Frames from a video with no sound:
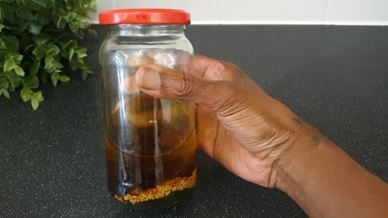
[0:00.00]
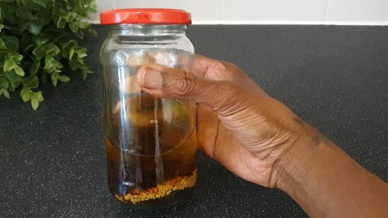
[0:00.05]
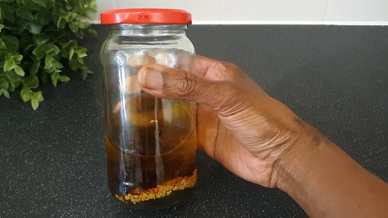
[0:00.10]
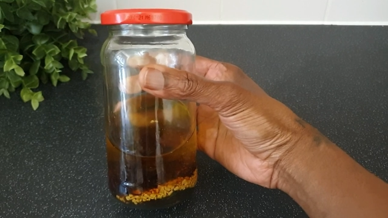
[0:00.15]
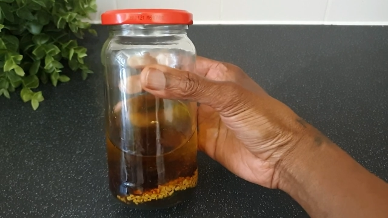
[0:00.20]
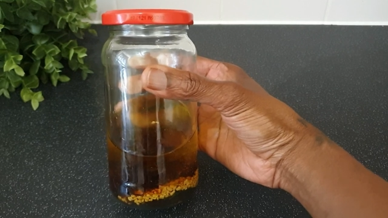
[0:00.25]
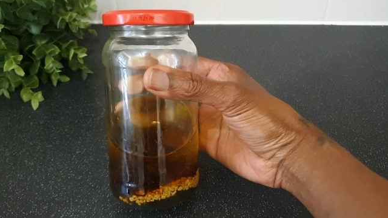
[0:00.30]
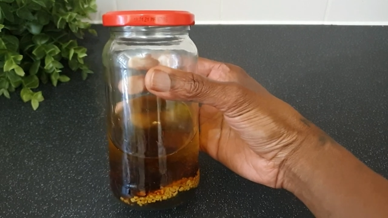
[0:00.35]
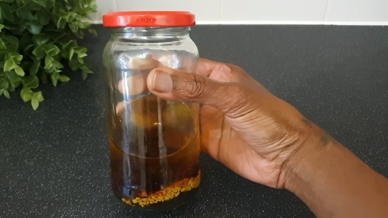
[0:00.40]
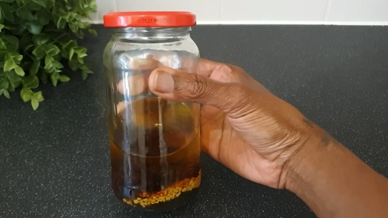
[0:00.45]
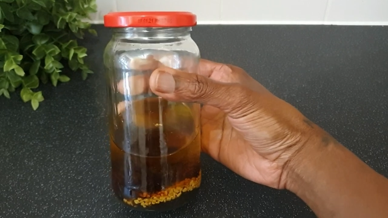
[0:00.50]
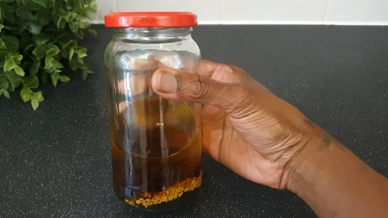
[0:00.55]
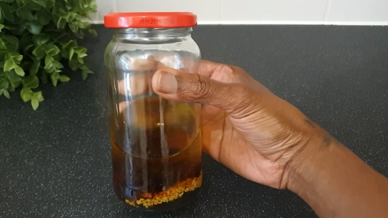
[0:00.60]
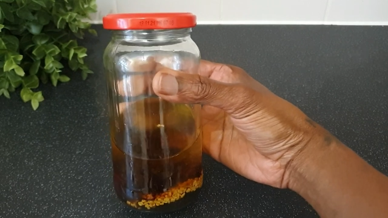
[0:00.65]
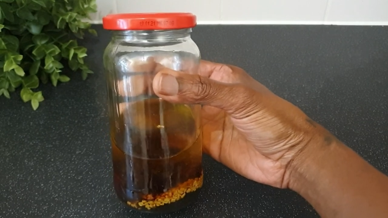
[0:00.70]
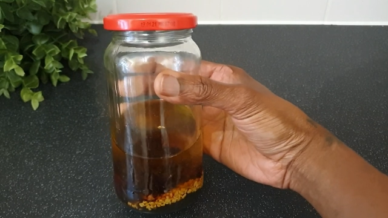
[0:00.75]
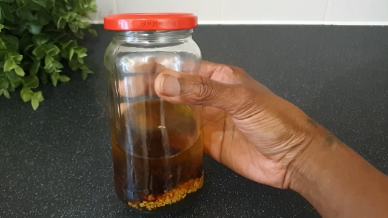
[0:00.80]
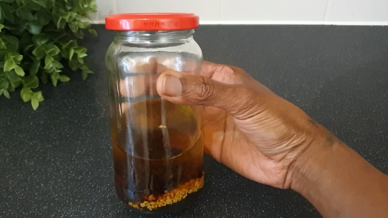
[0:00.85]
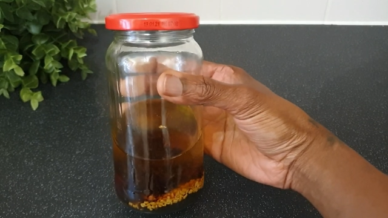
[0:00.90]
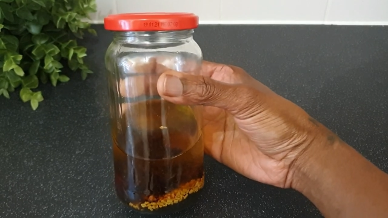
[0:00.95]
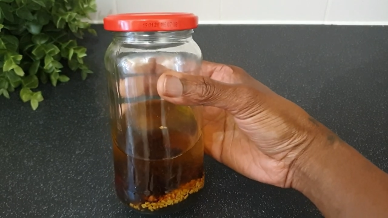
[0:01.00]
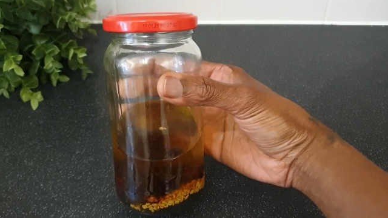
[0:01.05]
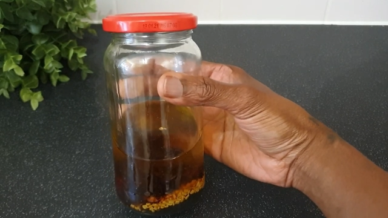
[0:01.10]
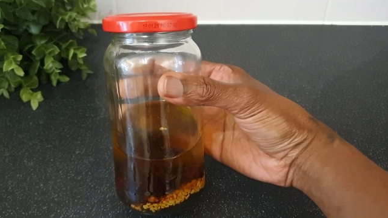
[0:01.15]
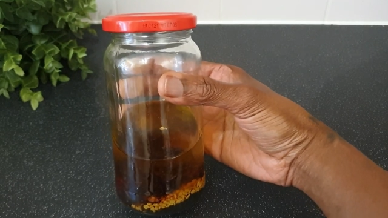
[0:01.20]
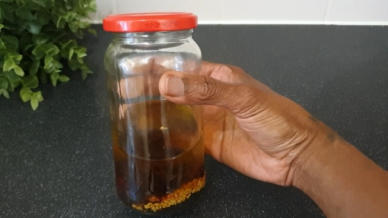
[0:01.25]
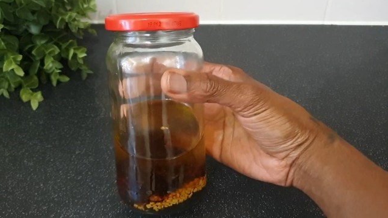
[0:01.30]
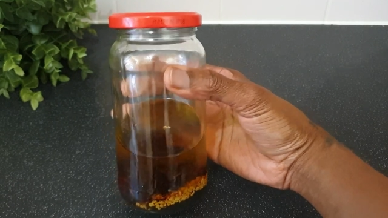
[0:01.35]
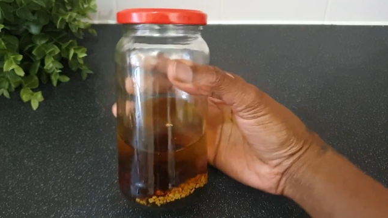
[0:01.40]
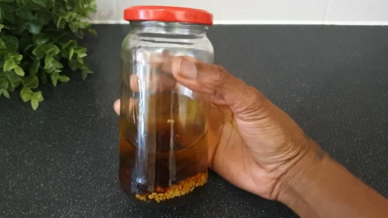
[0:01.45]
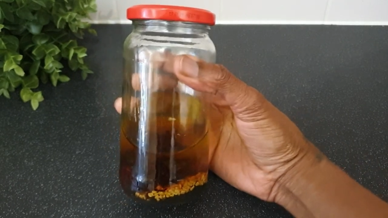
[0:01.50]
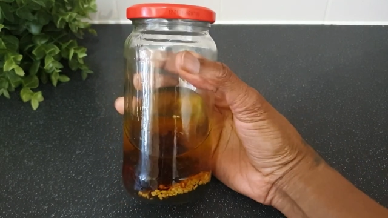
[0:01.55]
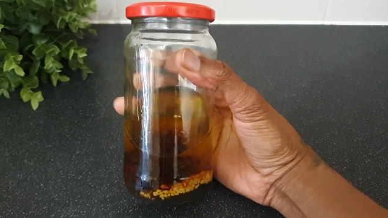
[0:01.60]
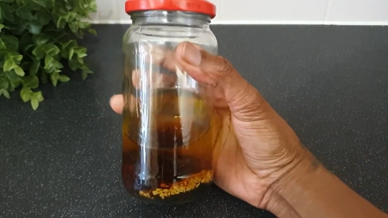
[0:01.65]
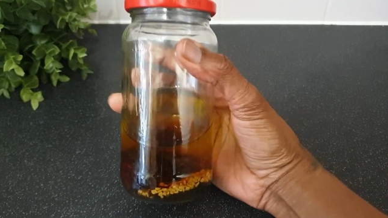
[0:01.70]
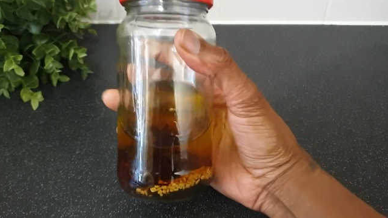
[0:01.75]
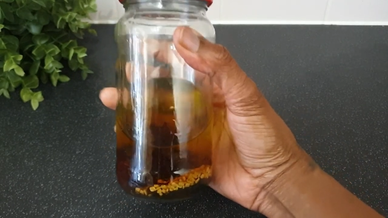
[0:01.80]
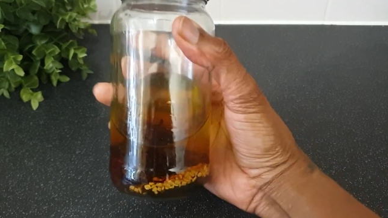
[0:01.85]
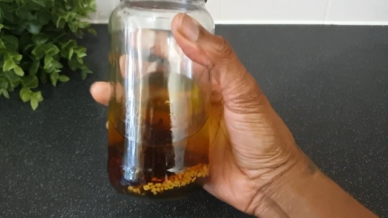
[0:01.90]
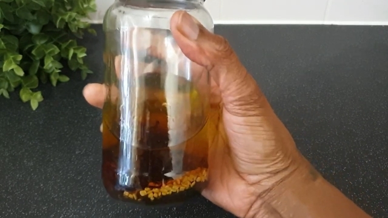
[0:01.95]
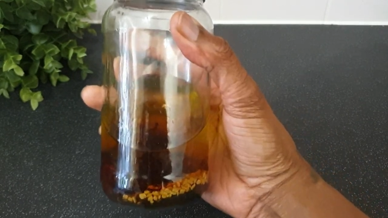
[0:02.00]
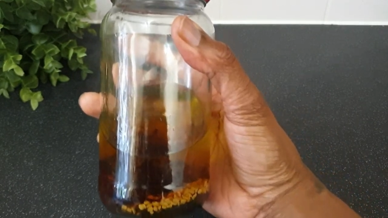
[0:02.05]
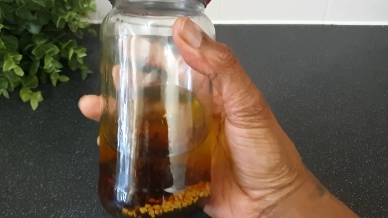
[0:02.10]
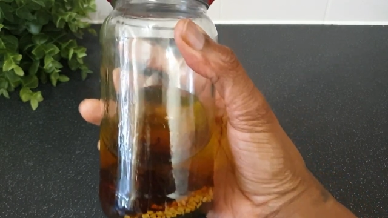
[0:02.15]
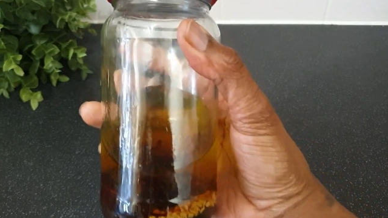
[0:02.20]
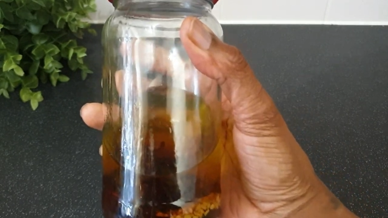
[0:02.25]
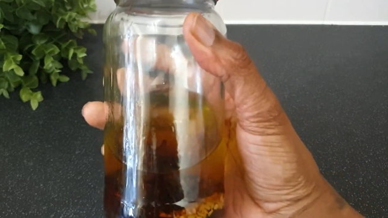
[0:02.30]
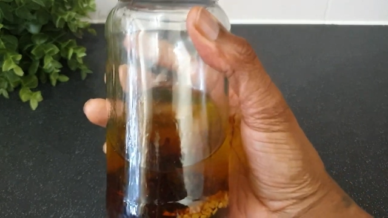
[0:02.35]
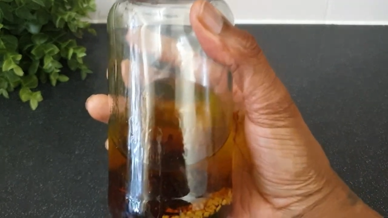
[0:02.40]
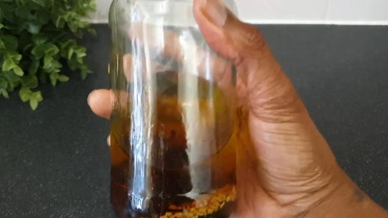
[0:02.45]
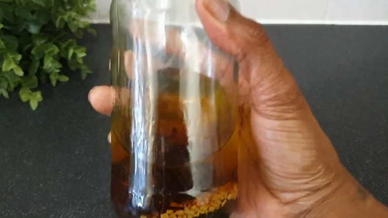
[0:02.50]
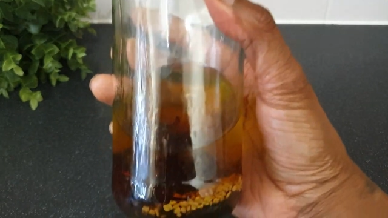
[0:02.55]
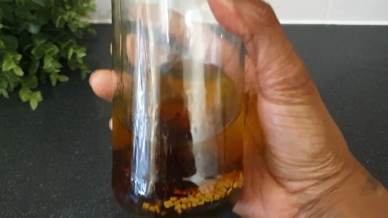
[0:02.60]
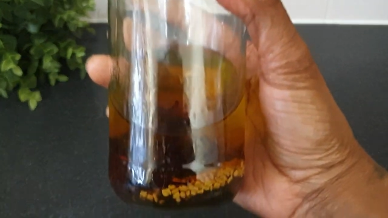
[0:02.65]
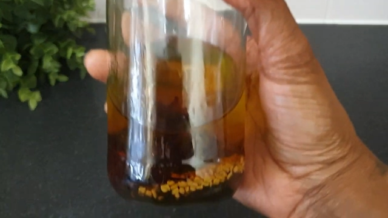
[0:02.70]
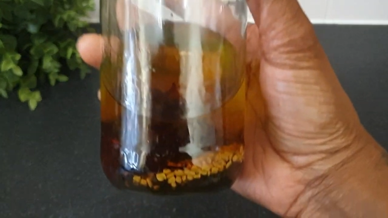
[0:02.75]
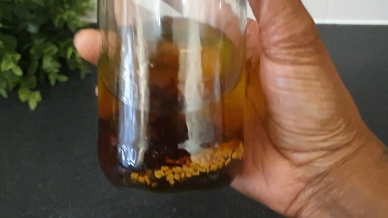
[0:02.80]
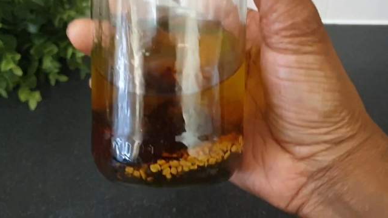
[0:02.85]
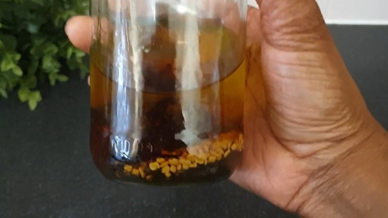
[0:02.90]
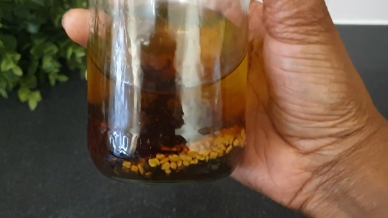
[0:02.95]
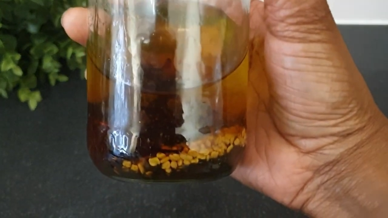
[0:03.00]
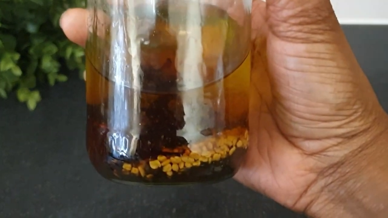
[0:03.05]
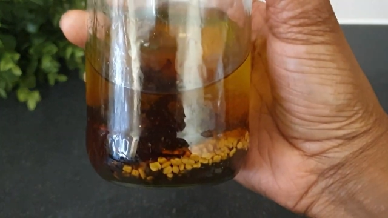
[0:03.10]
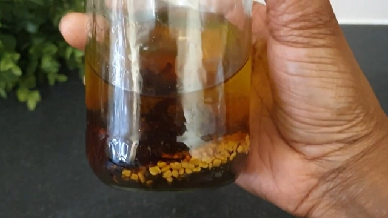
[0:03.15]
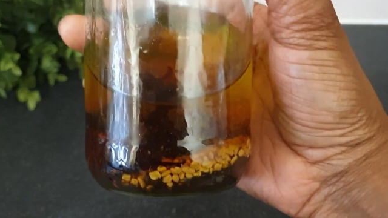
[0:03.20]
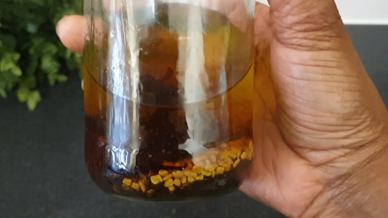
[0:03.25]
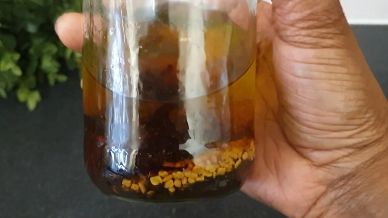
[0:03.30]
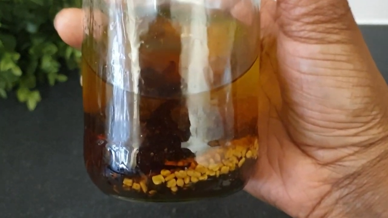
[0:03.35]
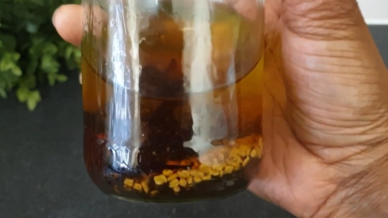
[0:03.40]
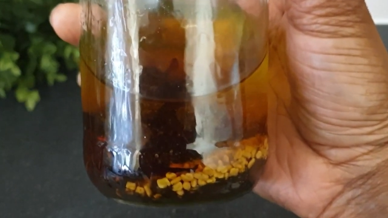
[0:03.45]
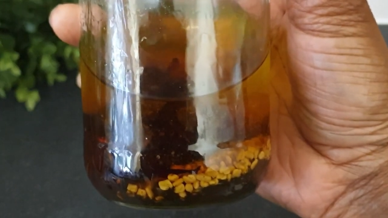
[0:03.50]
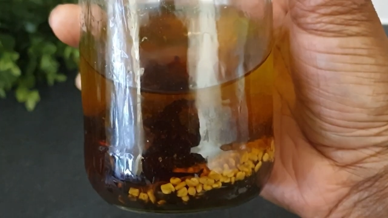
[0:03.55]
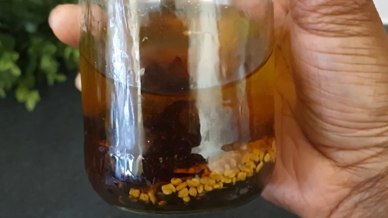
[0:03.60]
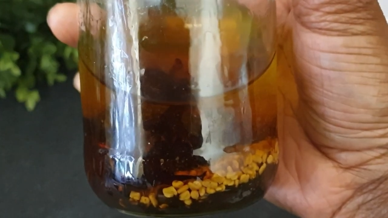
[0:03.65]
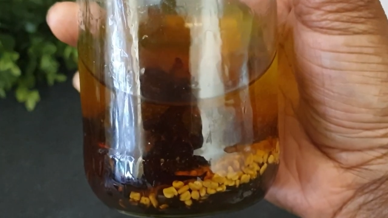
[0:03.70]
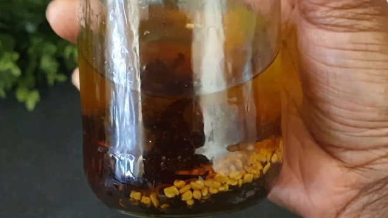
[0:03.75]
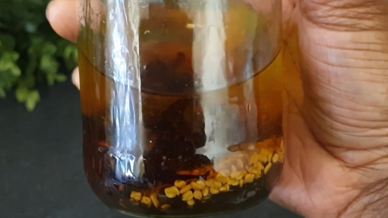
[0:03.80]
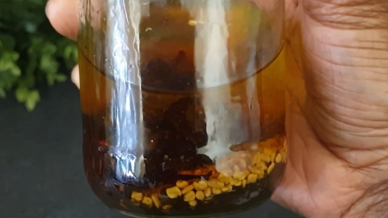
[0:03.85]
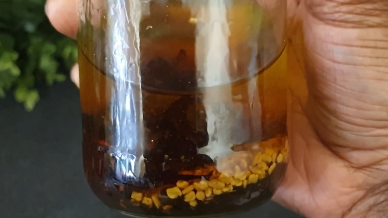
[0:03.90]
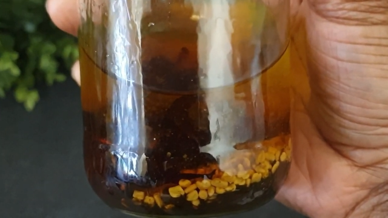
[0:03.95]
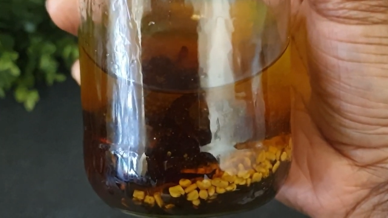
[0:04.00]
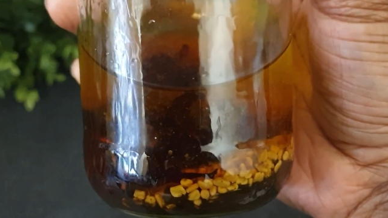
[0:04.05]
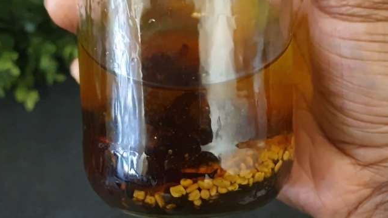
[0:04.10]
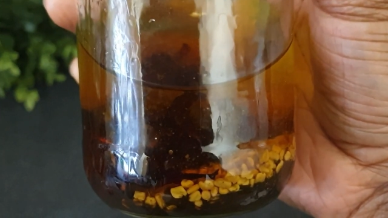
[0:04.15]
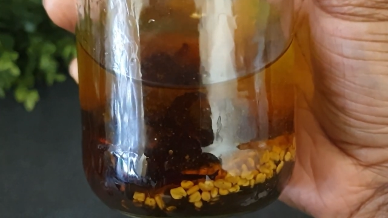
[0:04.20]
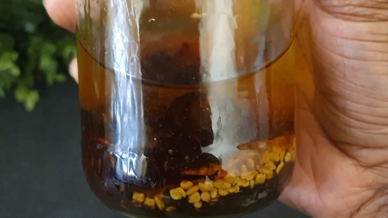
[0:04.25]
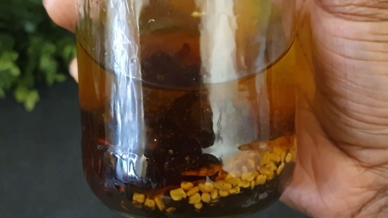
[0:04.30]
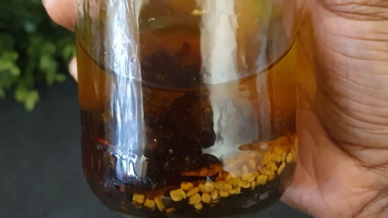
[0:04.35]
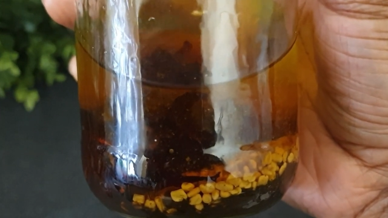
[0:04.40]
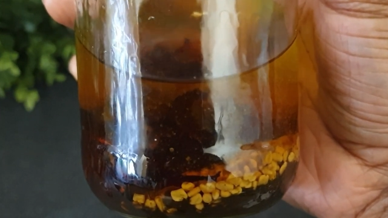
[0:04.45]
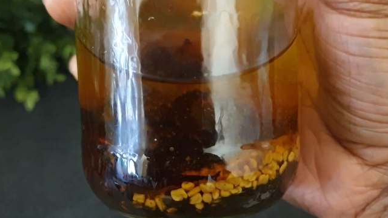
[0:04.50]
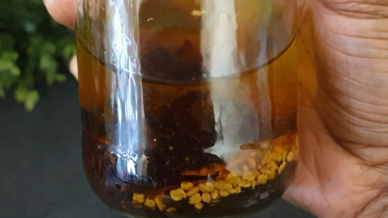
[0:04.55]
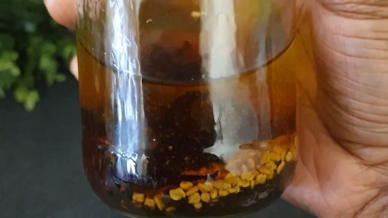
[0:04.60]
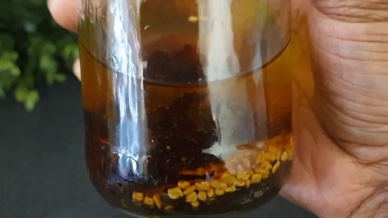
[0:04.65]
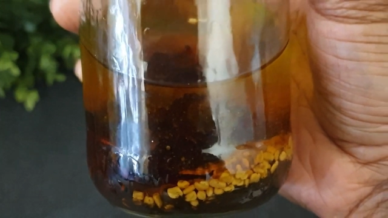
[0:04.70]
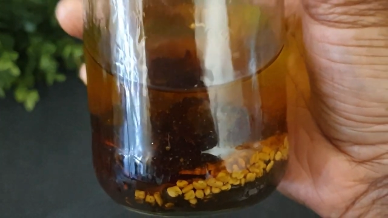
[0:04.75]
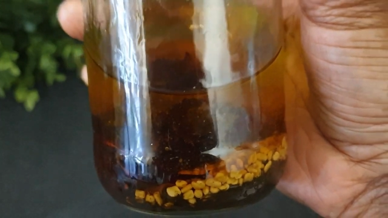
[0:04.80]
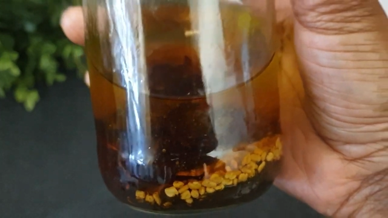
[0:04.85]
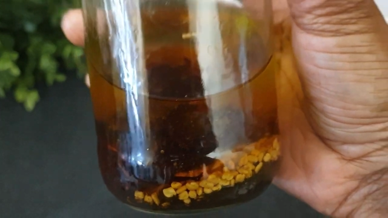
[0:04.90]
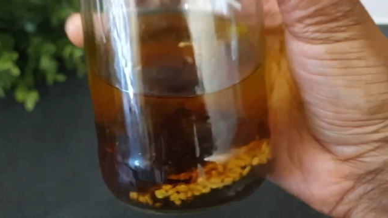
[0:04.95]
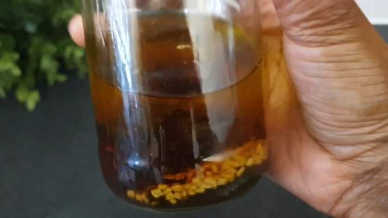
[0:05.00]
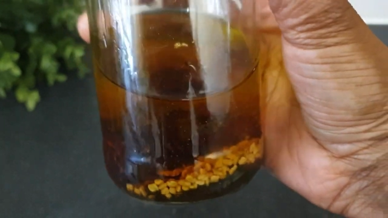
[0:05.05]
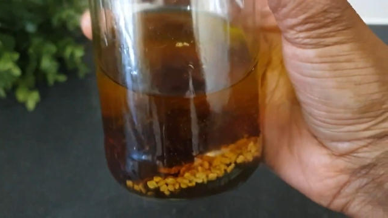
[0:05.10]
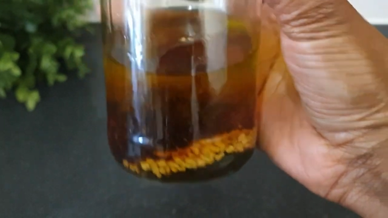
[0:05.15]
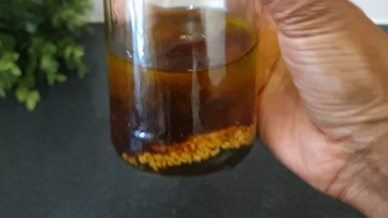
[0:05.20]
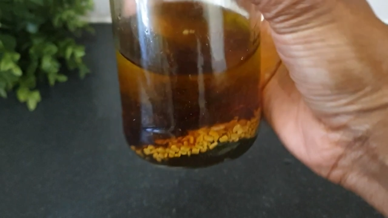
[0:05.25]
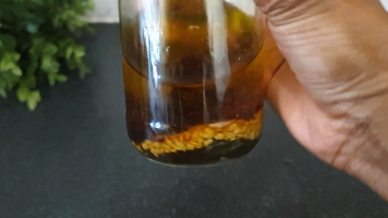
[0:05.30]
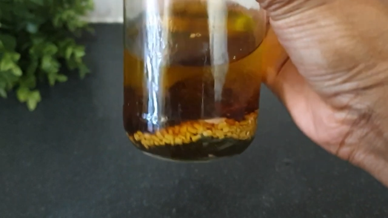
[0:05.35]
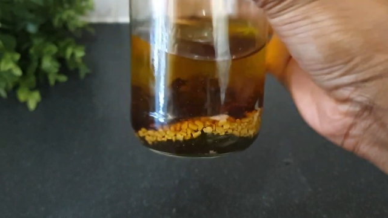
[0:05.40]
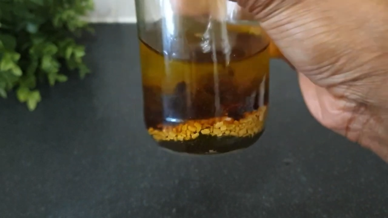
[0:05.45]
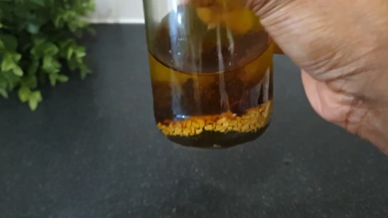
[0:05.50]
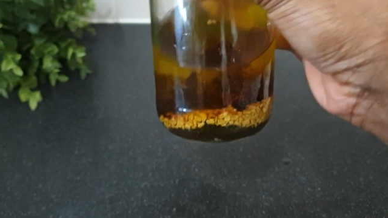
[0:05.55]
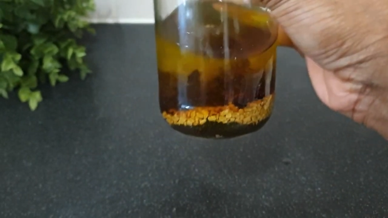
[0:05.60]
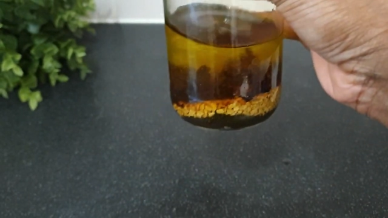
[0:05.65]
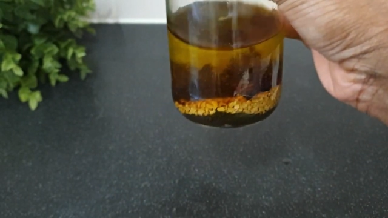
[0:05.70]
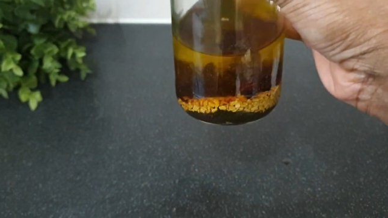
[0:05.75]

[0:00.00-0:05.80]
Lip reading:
Nobody's mouth can be seen.